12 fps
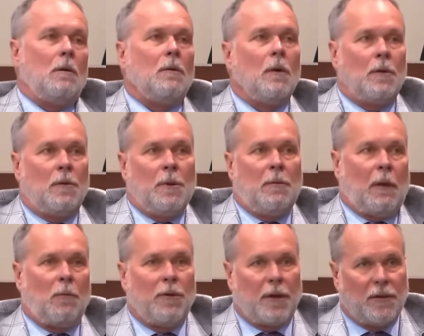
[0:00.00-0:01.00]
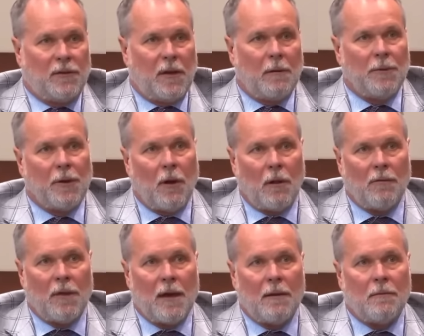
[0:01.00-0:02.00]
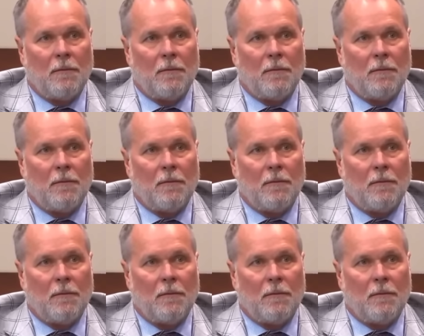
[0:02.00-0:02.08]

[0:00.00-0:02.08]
You mean like with the contempt and all of that?